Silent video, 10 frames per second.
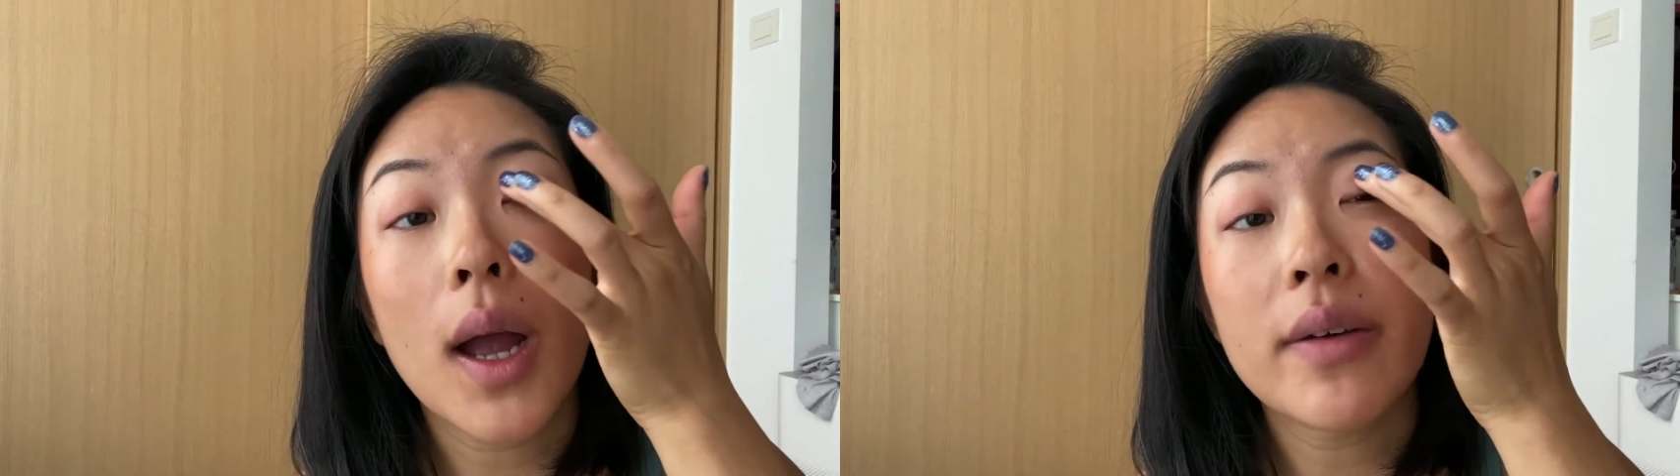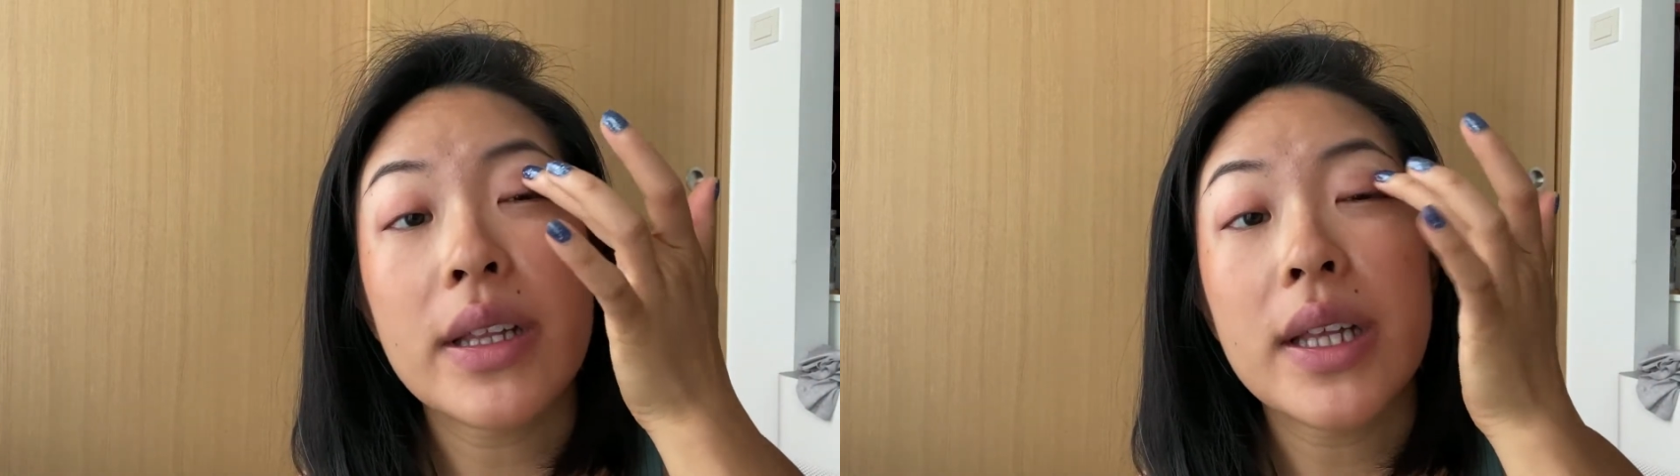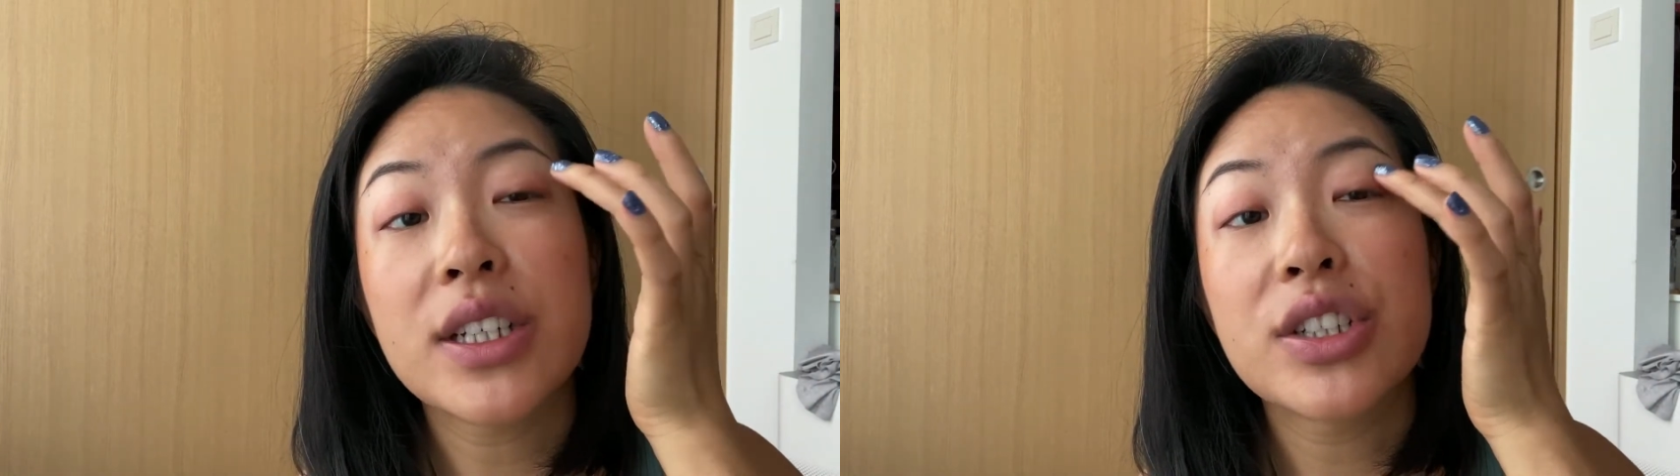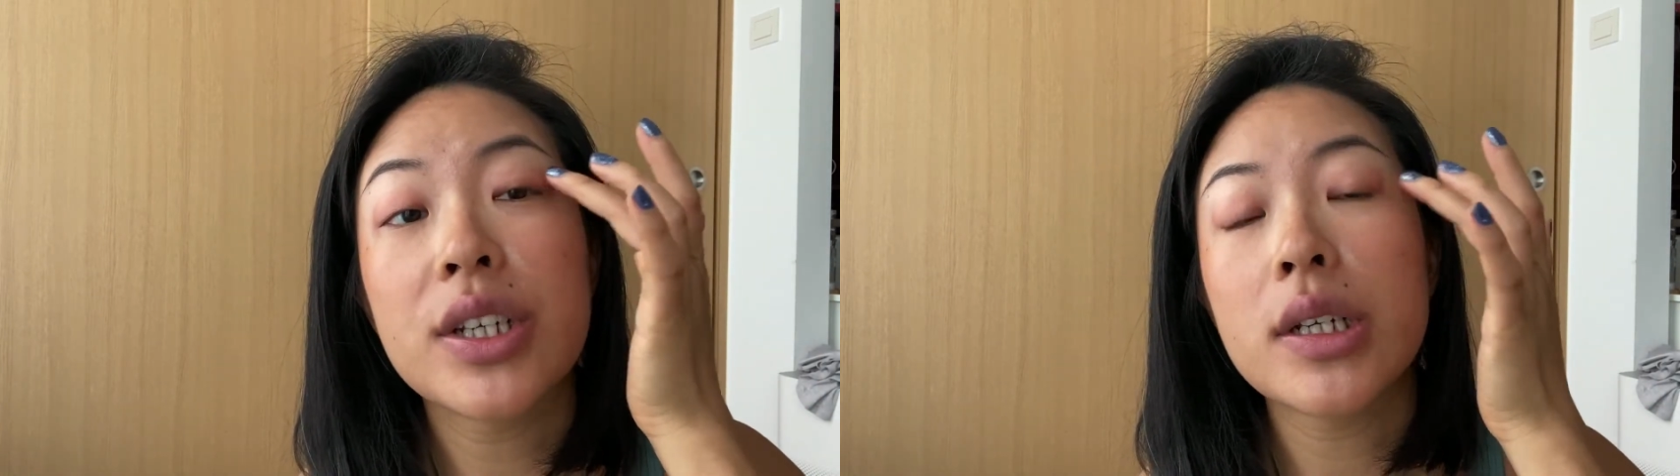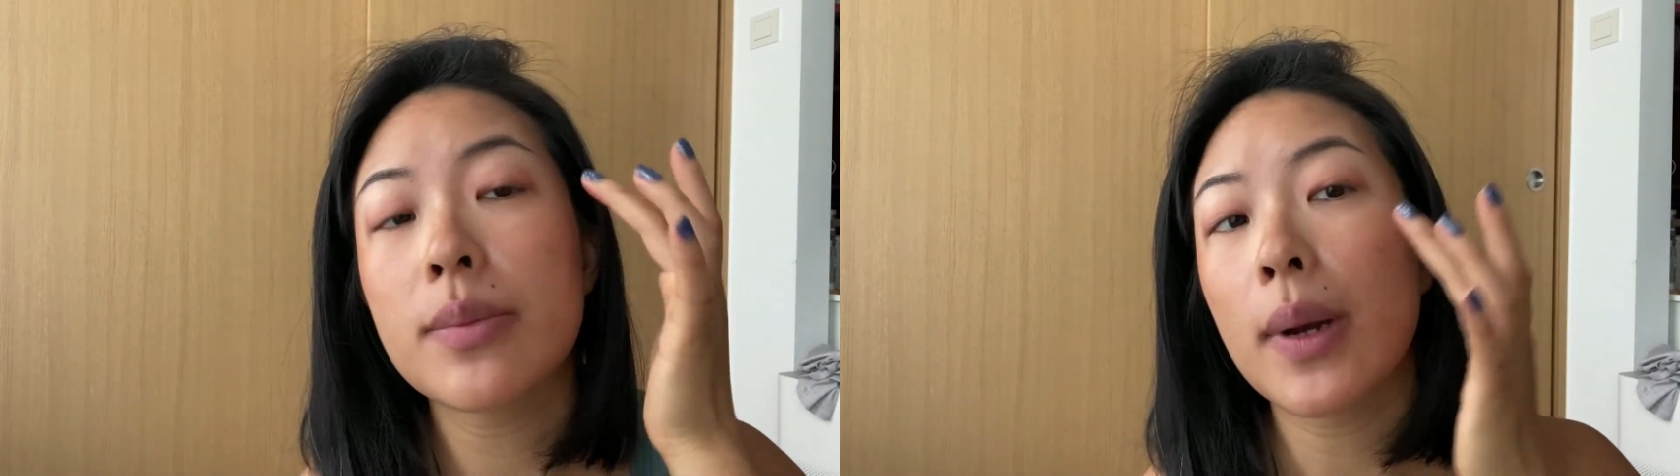have it less
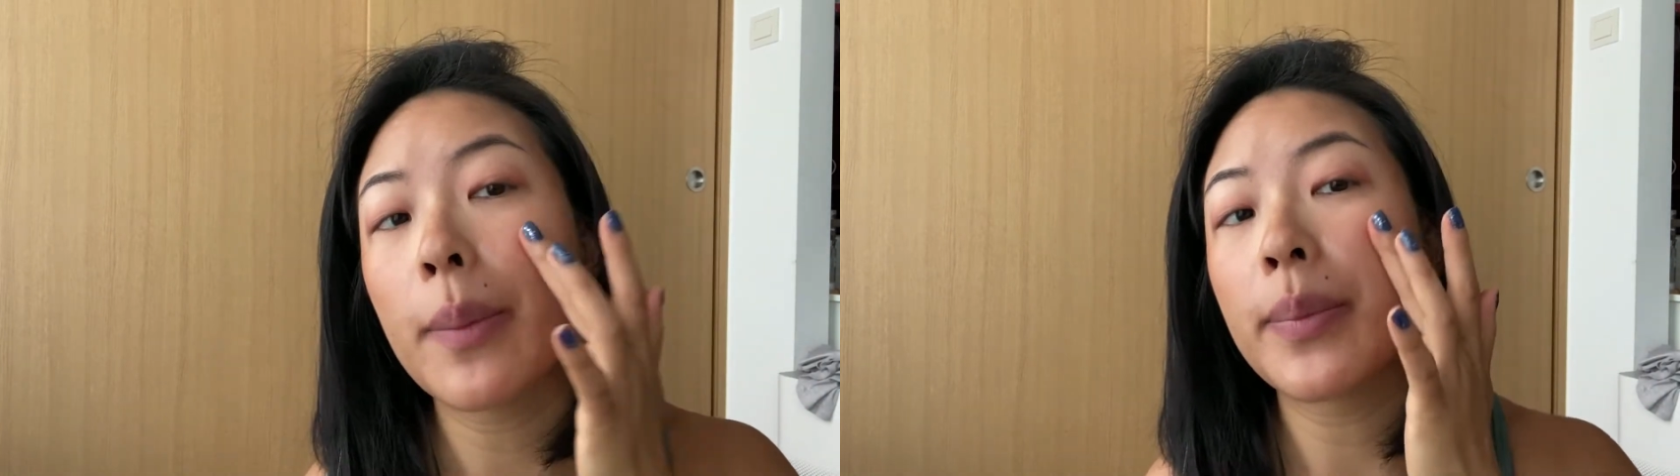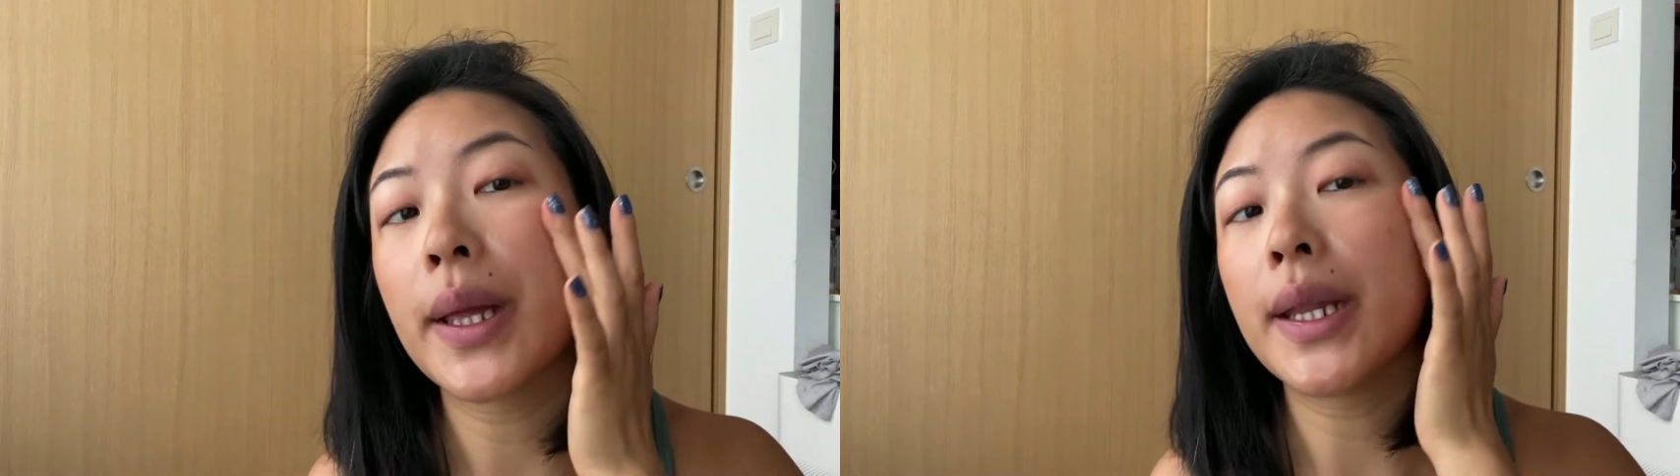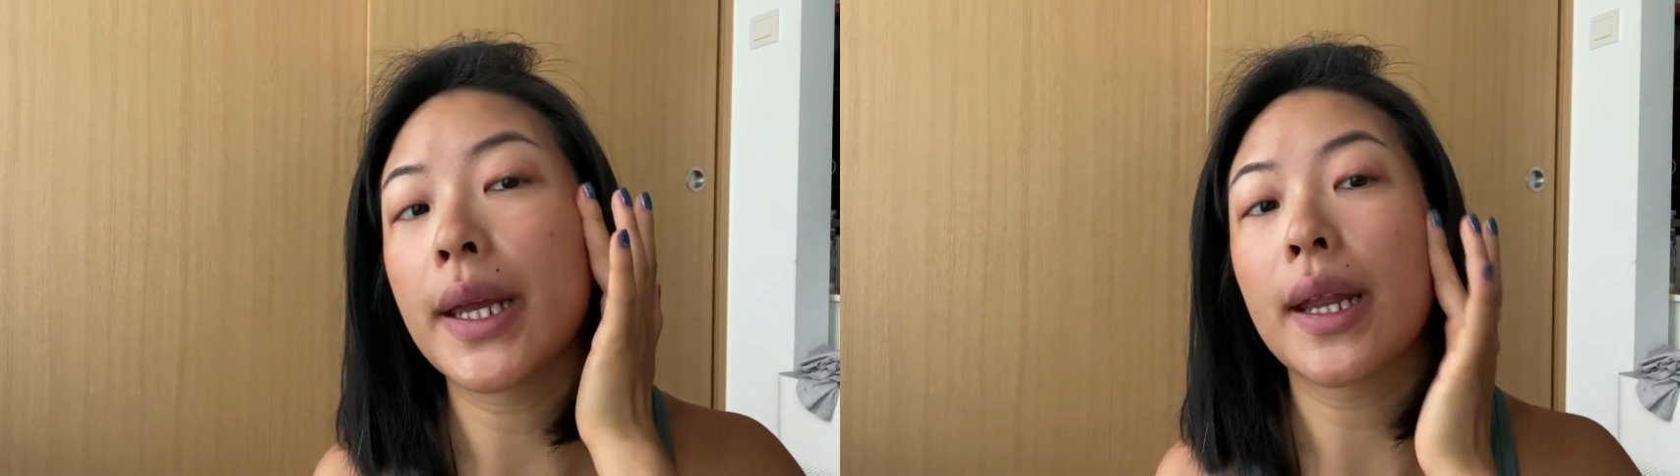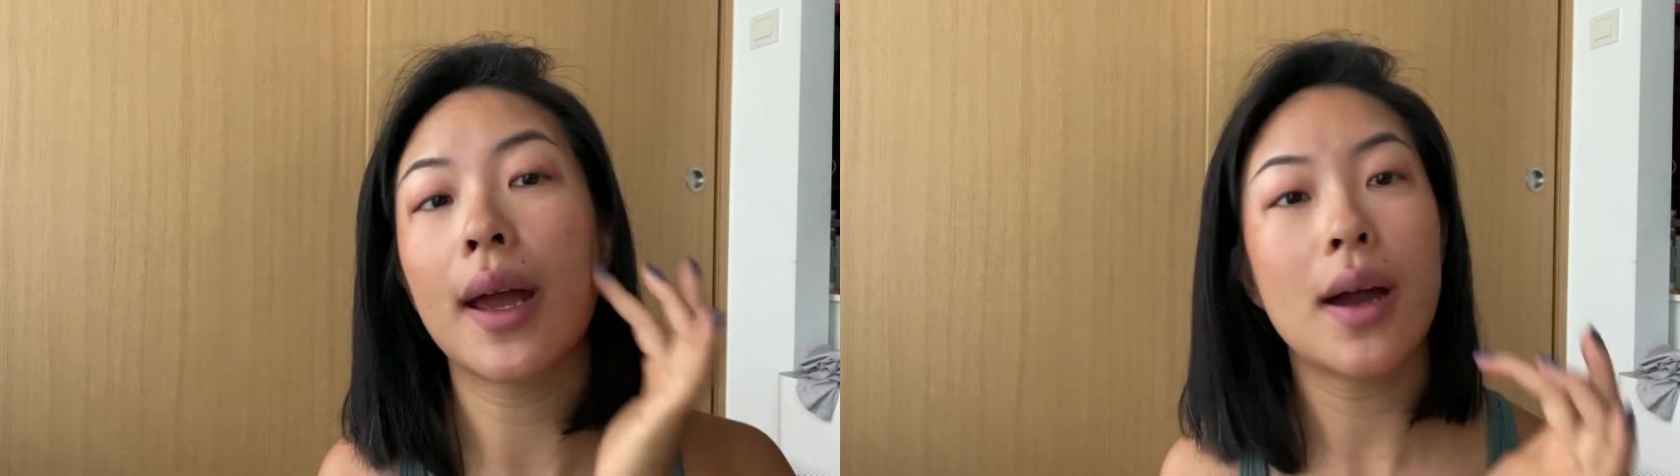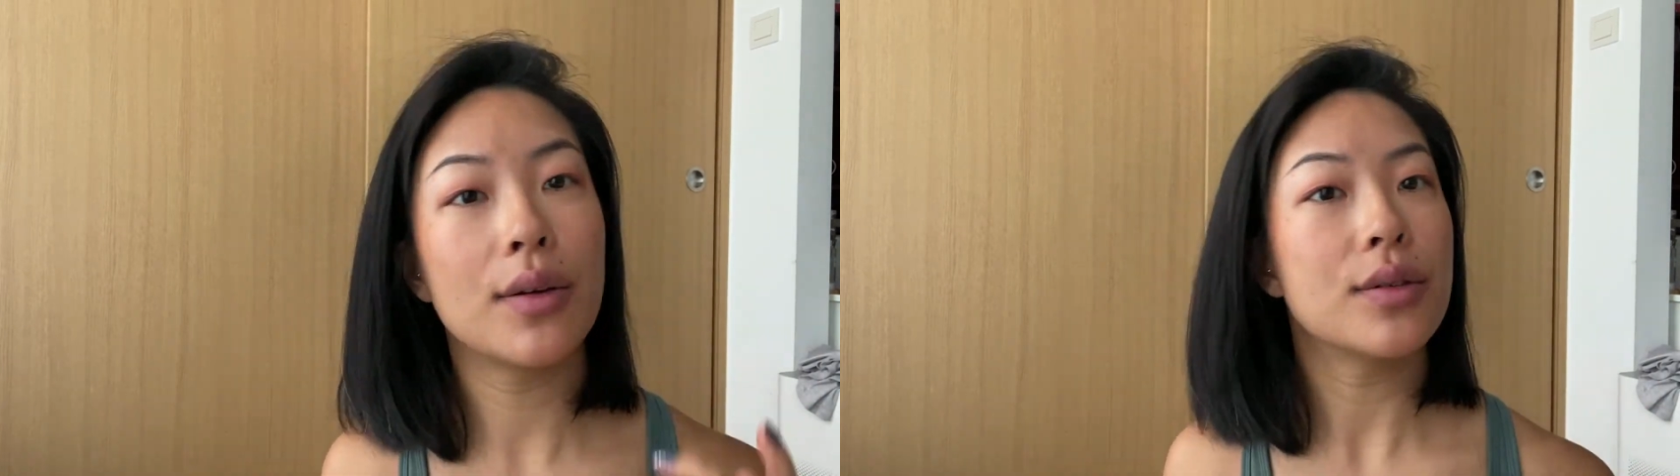sheer by blending
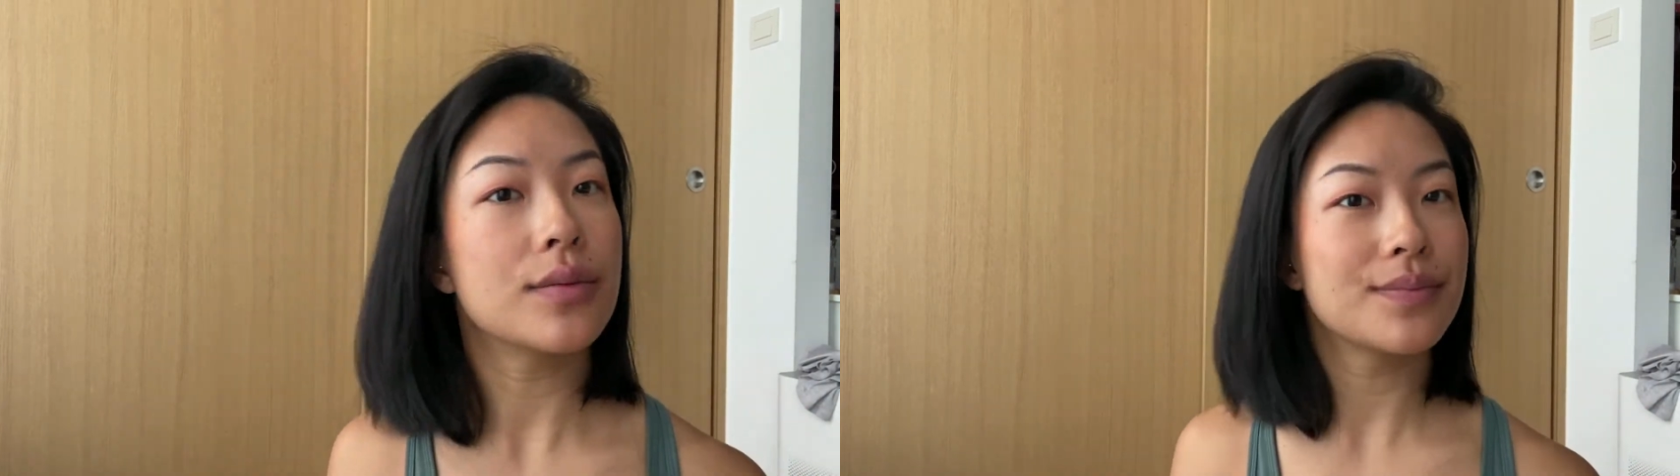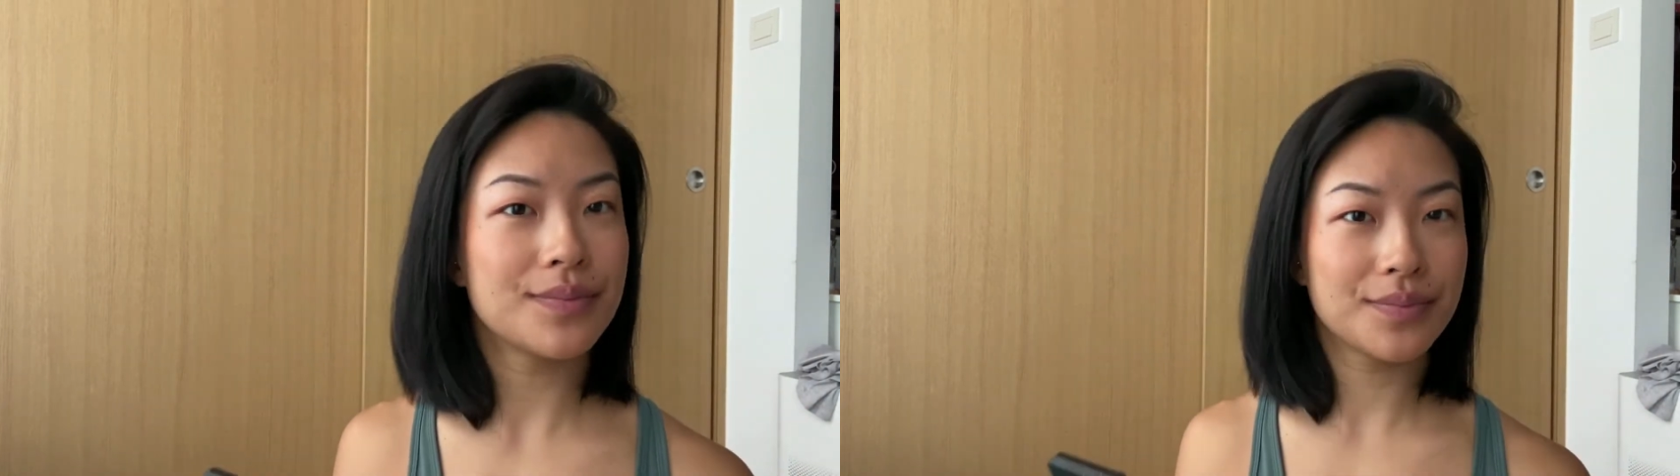it out.